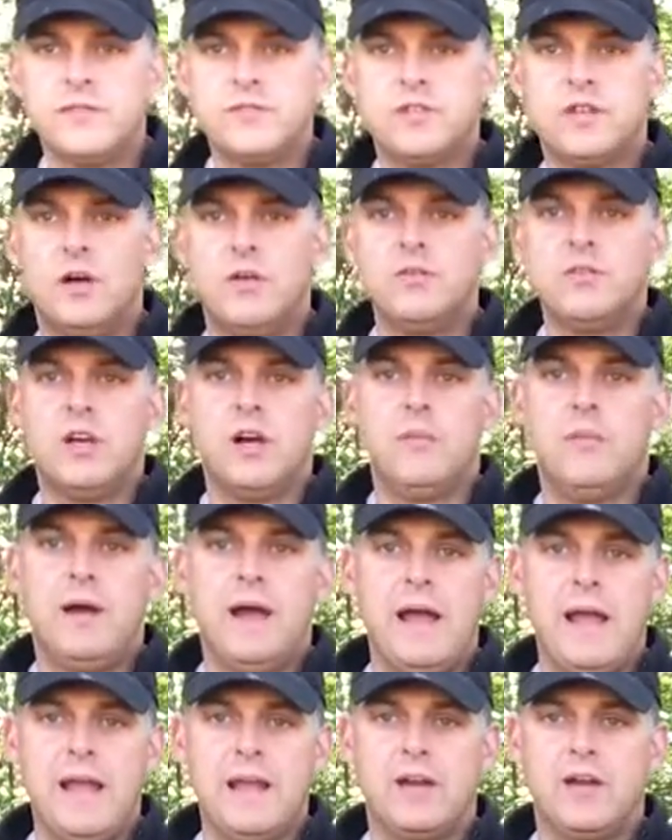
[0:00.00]
I've showed you all
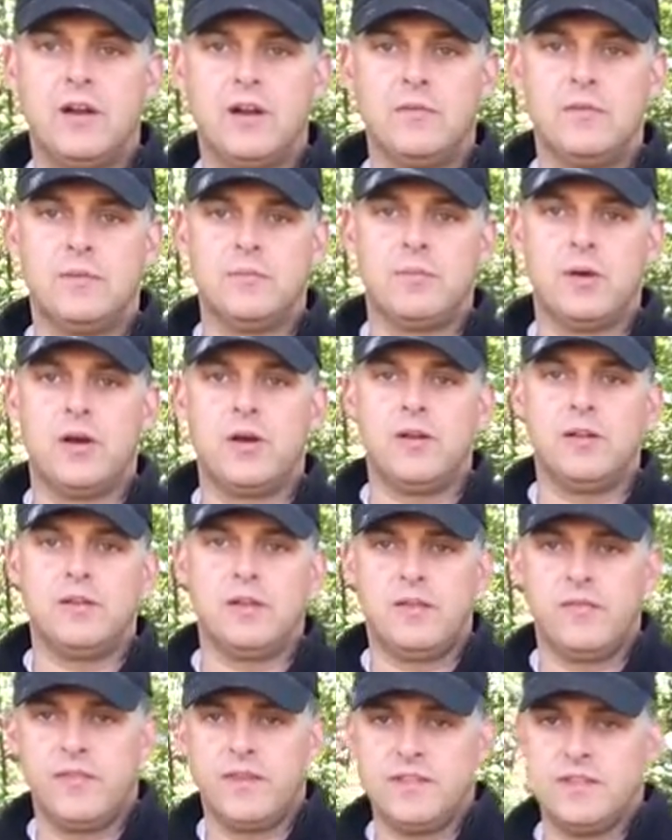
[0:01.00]
my Anchor and the Burton and
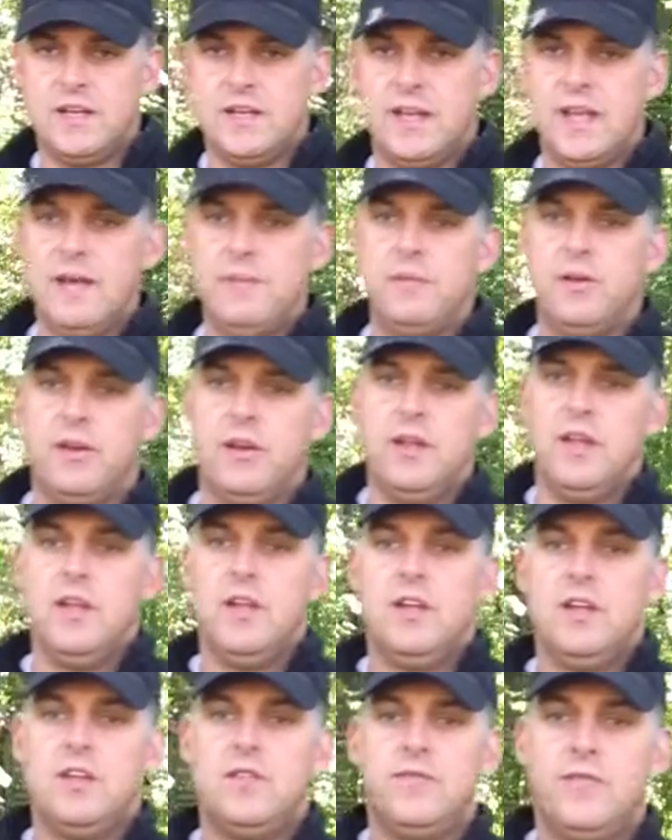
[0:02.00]
other things like that, but
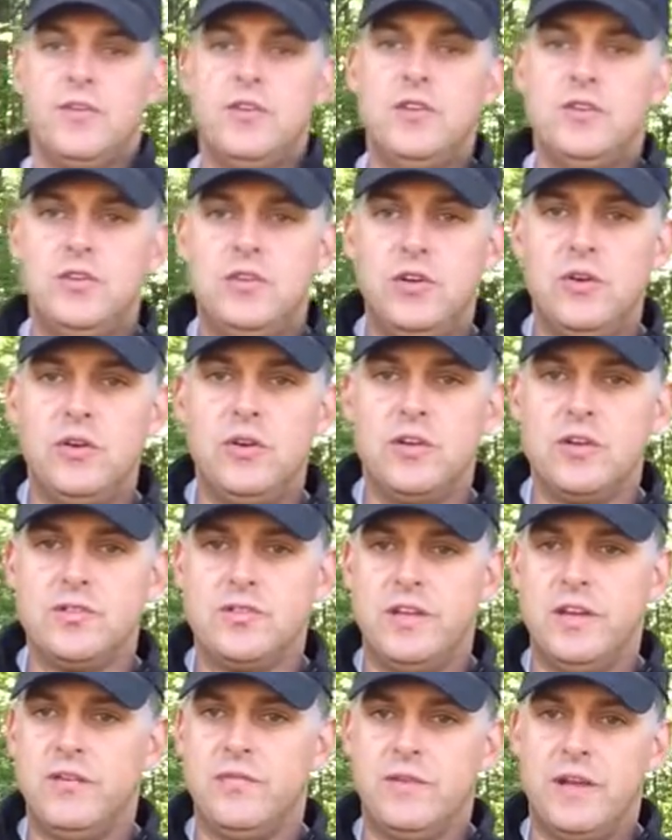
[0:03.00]
for you to do it
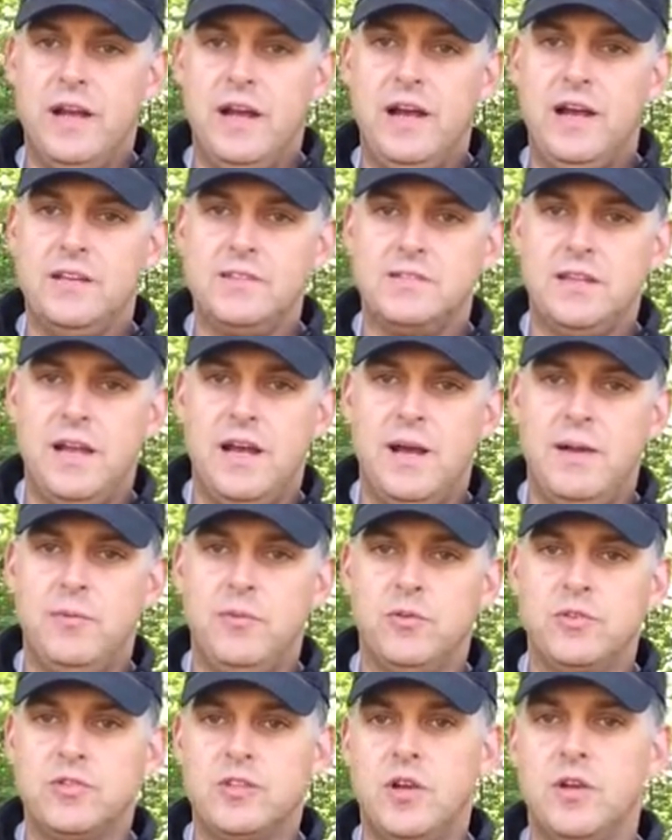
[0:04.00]
yourself, guys, I'm
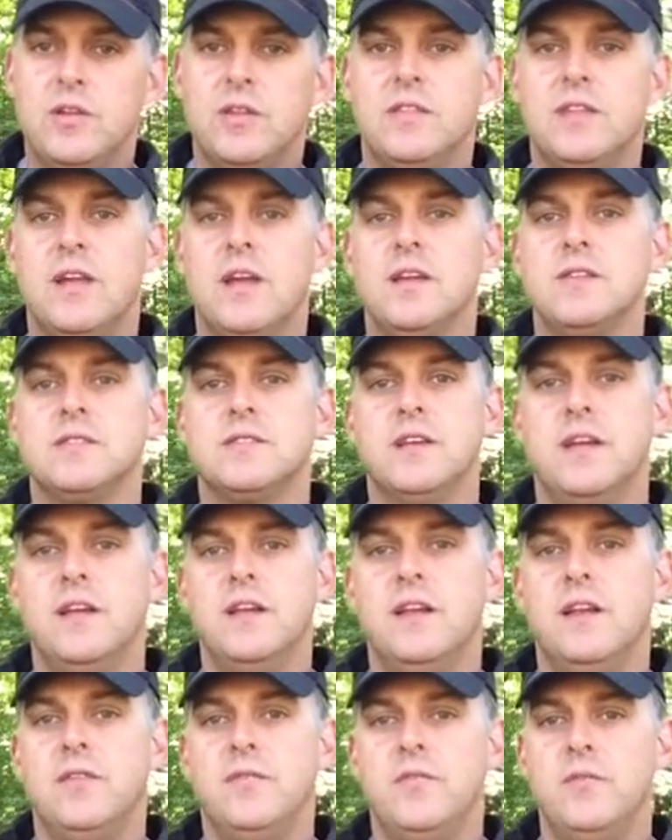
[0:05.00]
going to show you this,
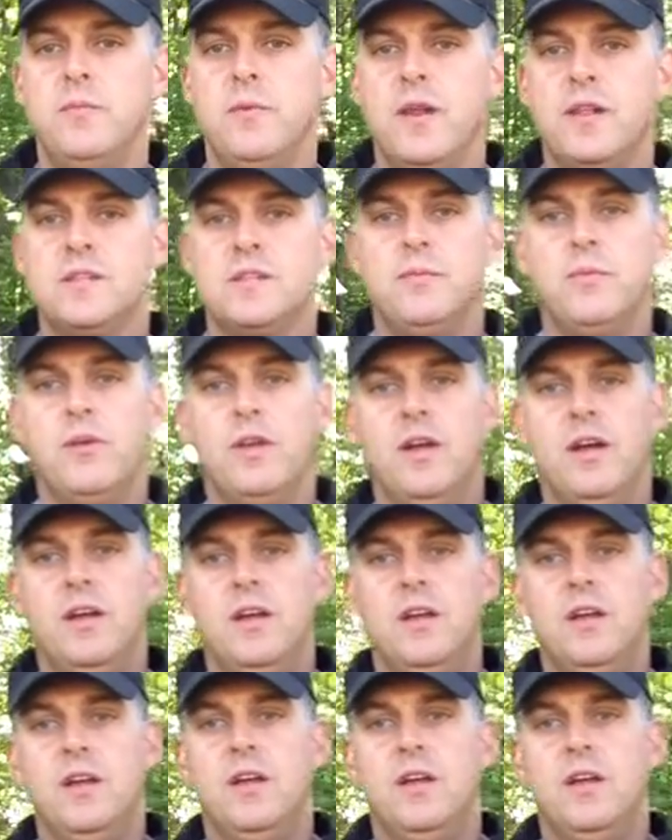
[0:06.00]
and in a few minutes I'm going to